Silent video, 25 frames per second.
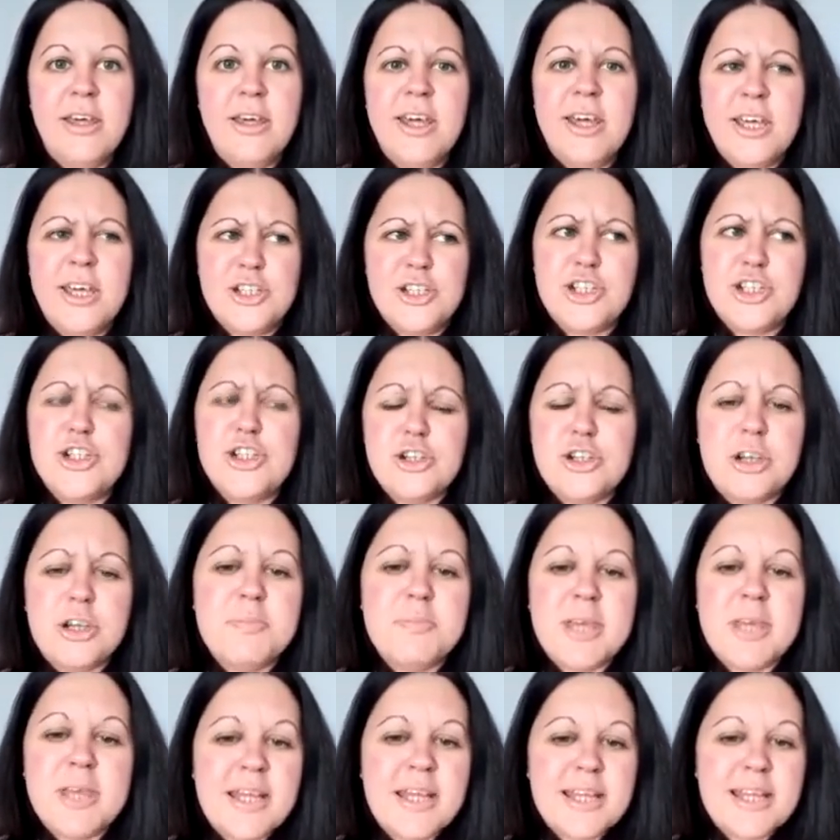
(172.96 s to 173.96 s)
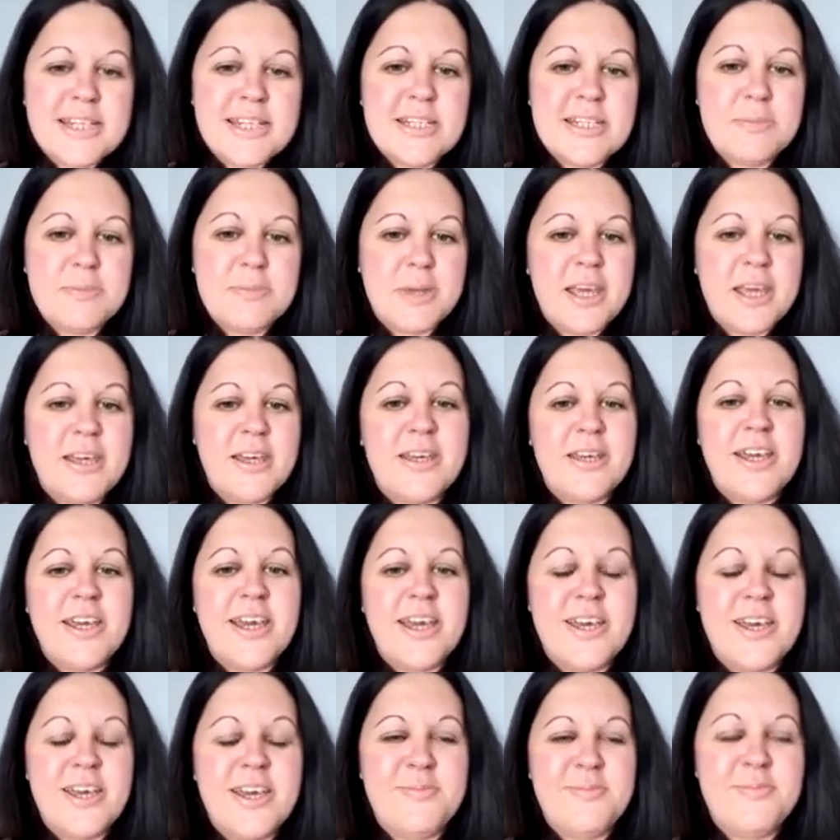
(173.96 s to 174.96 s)
it shook me a little bit,
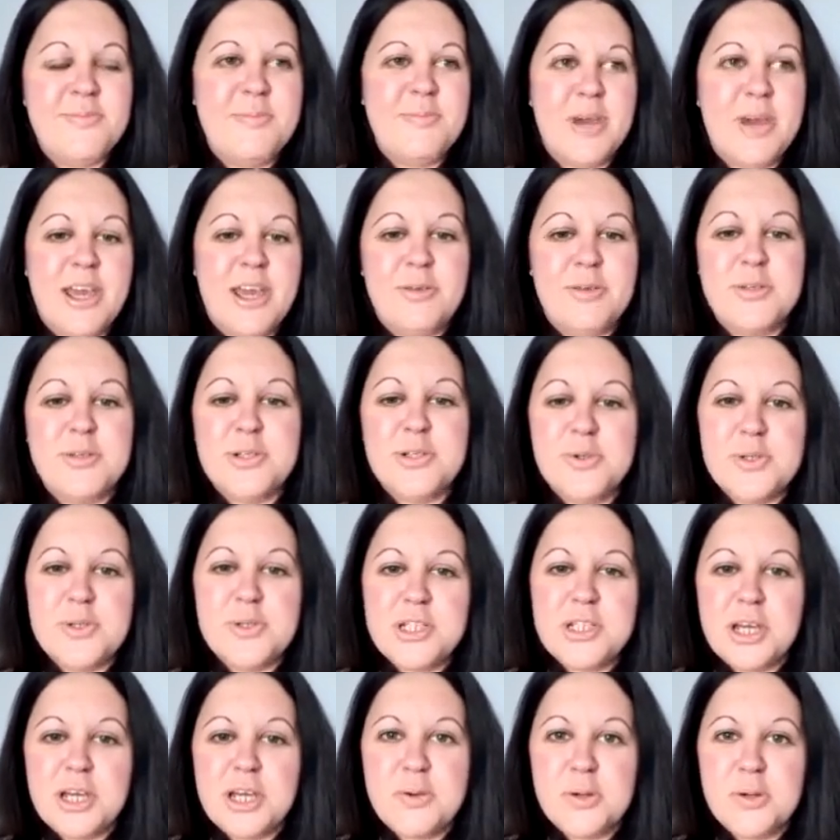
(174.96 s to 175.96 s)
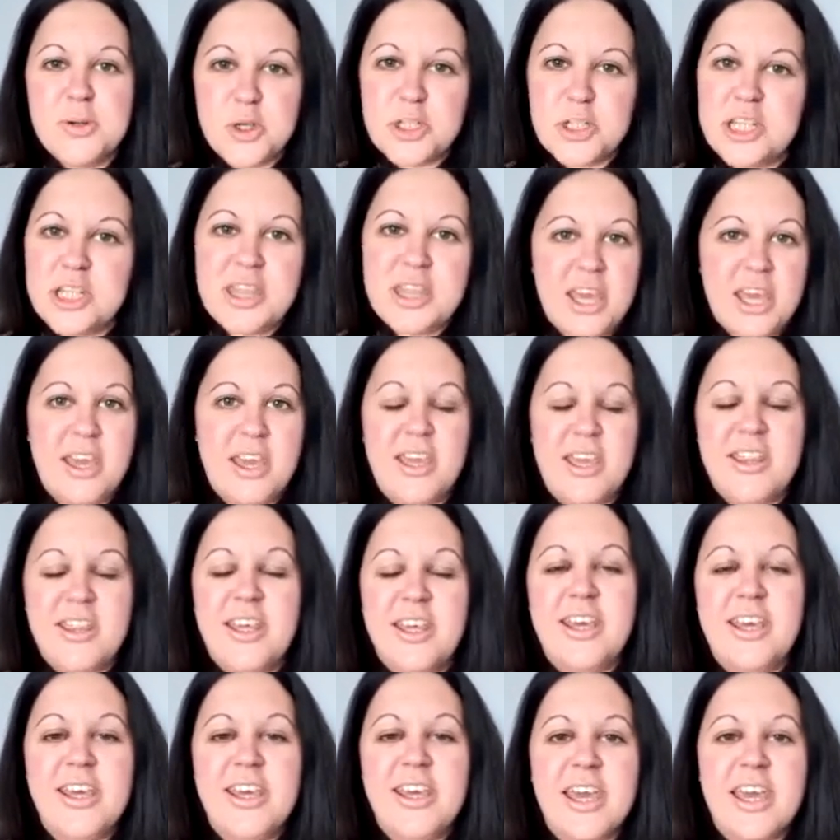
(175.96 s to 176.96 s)
but it was also a good thing in
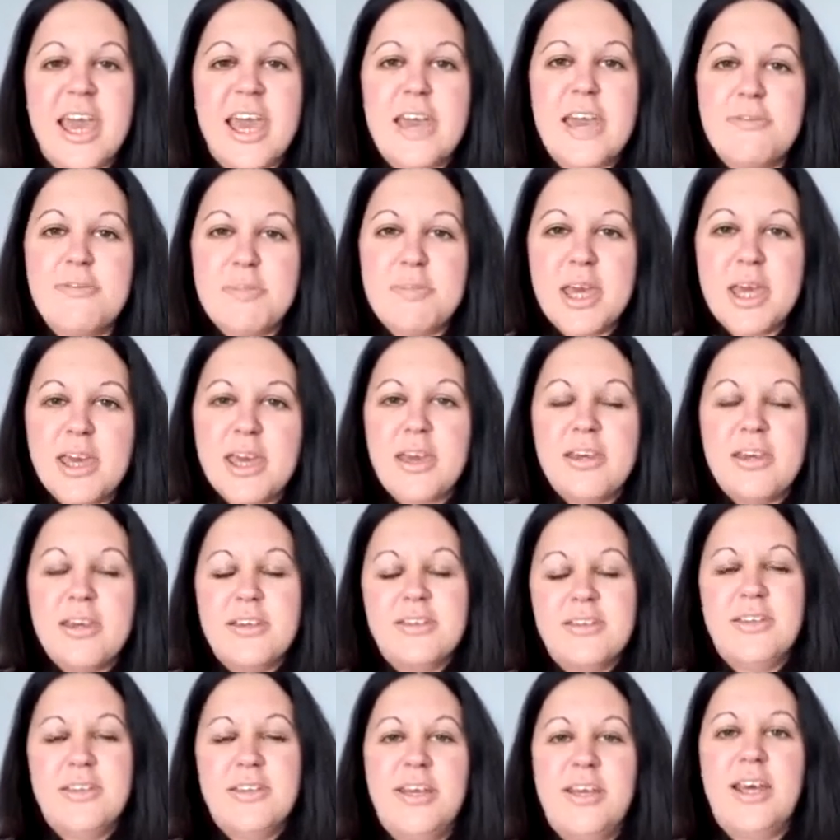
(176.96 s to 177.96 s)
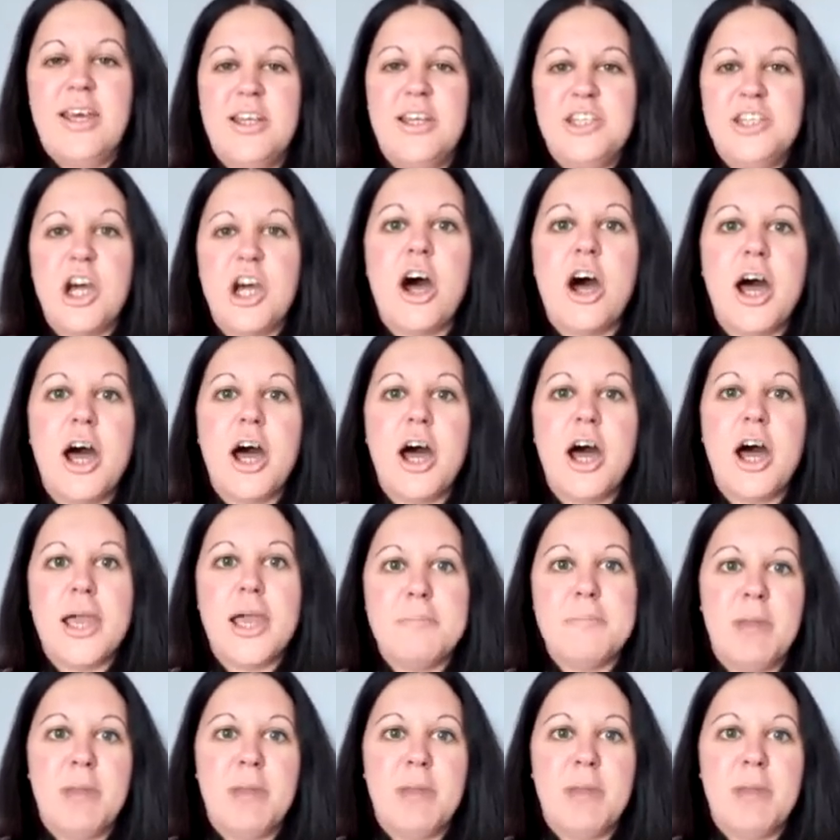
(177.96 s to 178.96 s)
that it gave me a
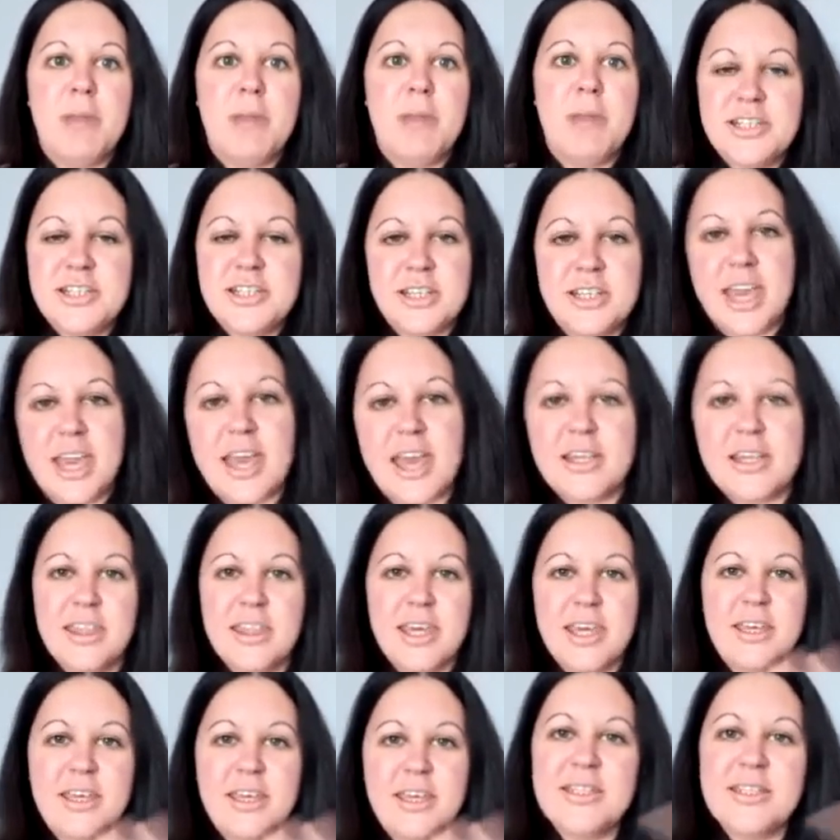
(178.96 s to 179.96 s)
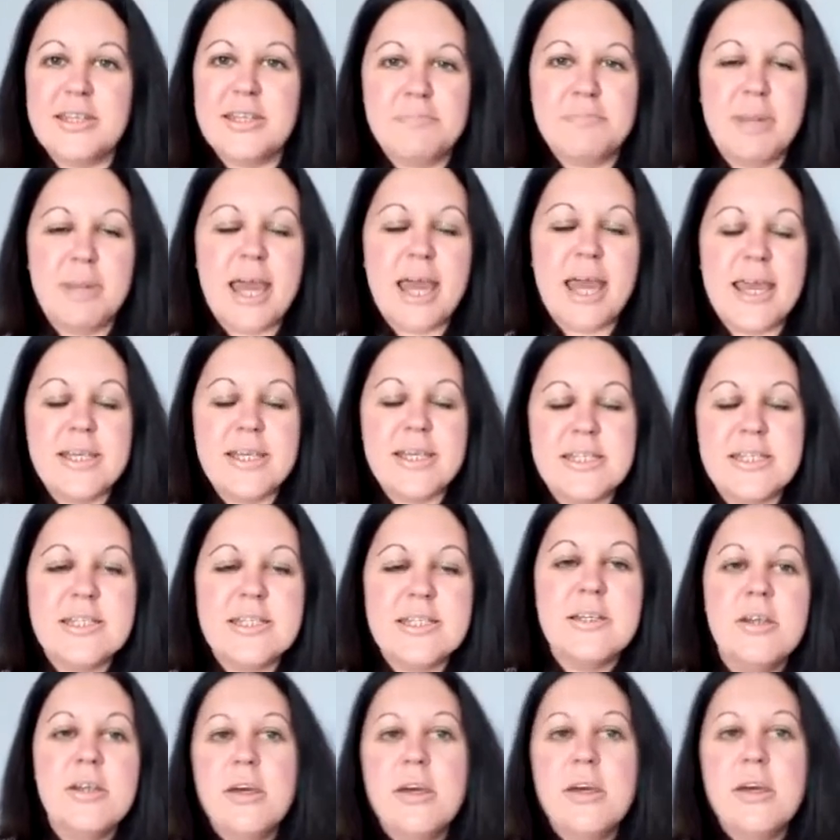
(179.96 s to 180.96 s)
timeline to get things in
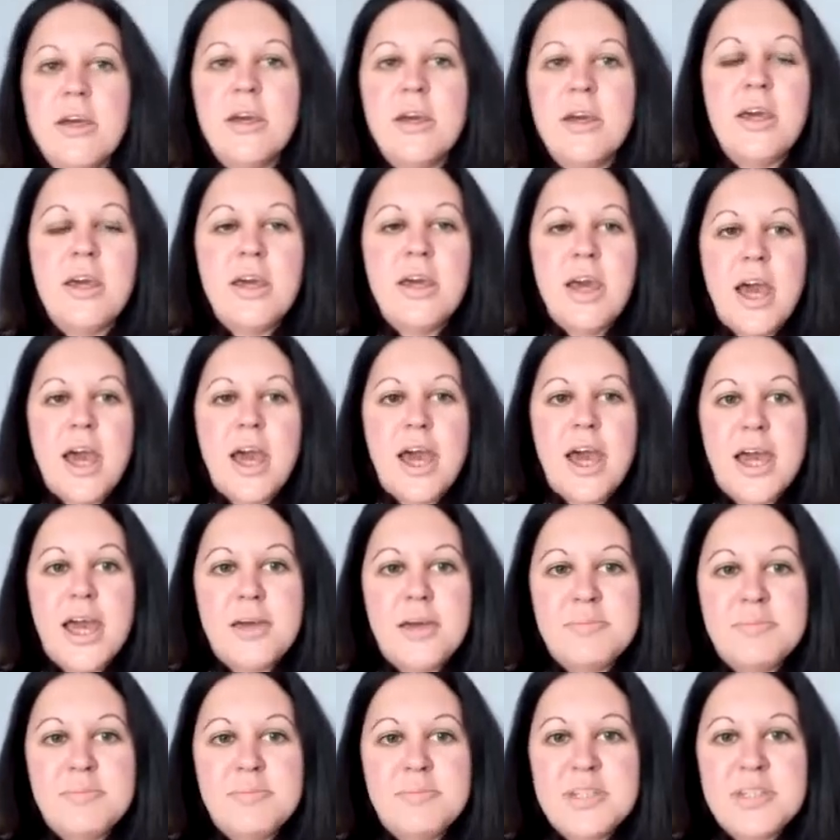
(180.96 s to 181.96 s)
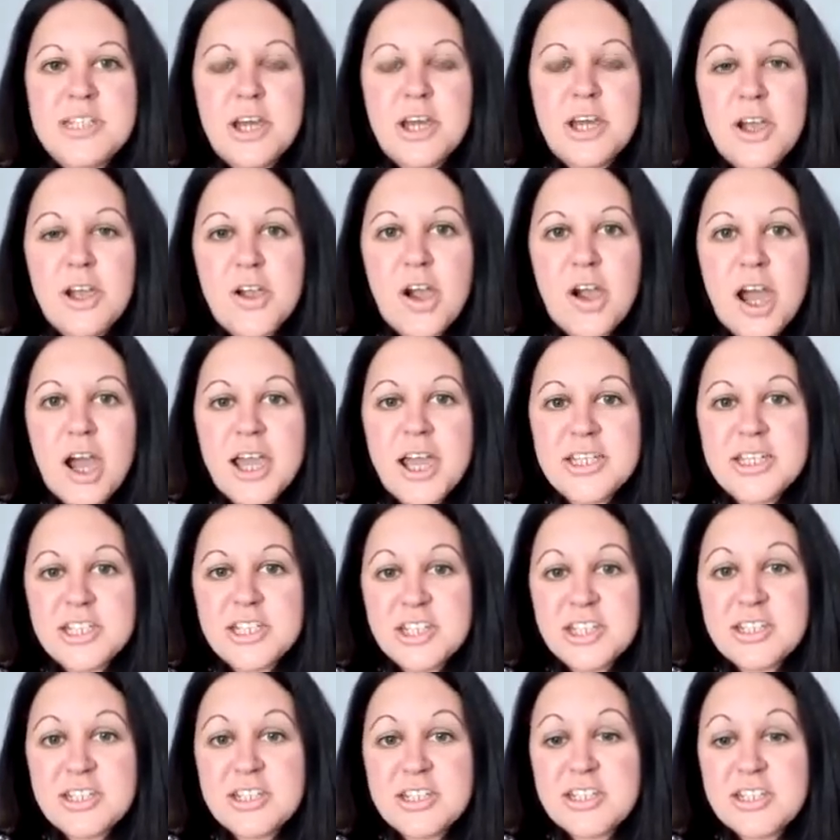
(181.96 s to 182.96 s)
place. So I
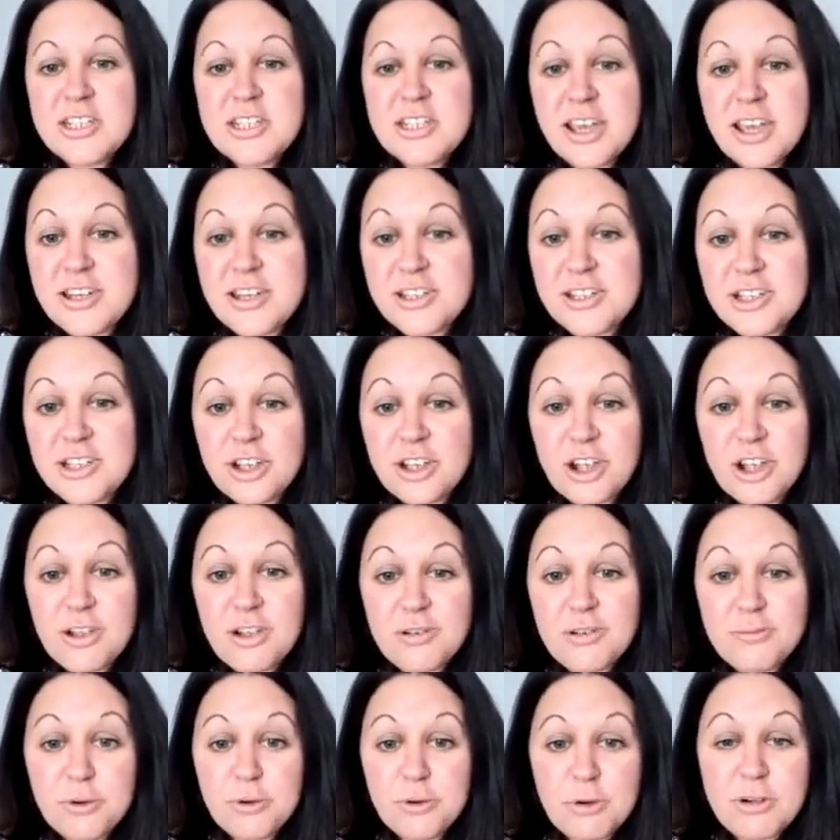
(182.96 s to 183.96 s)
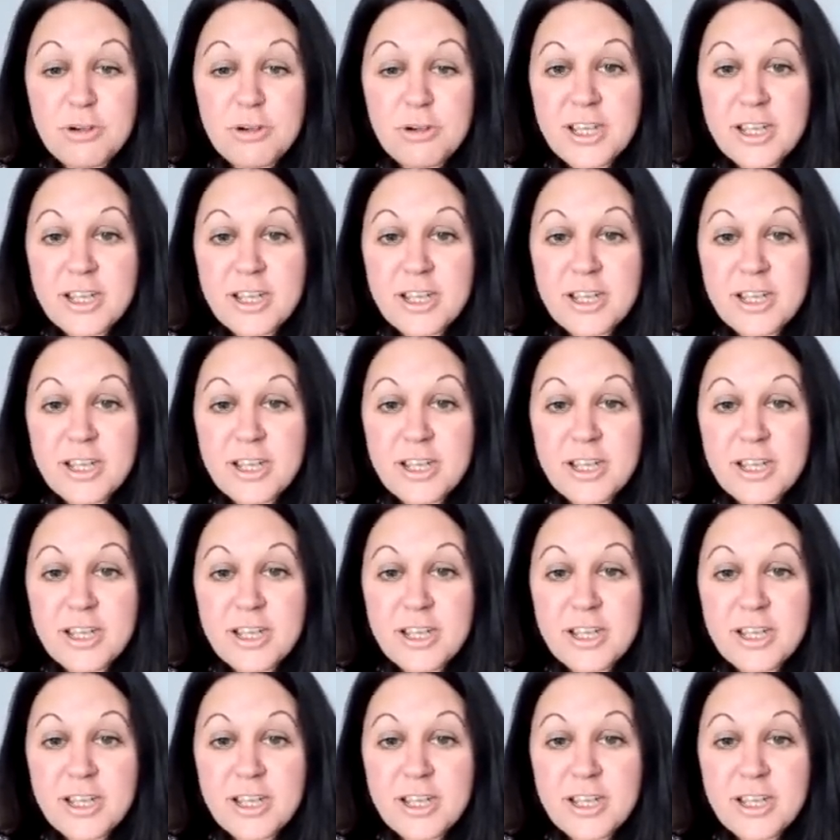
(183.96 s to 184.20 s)
just decided to go for it and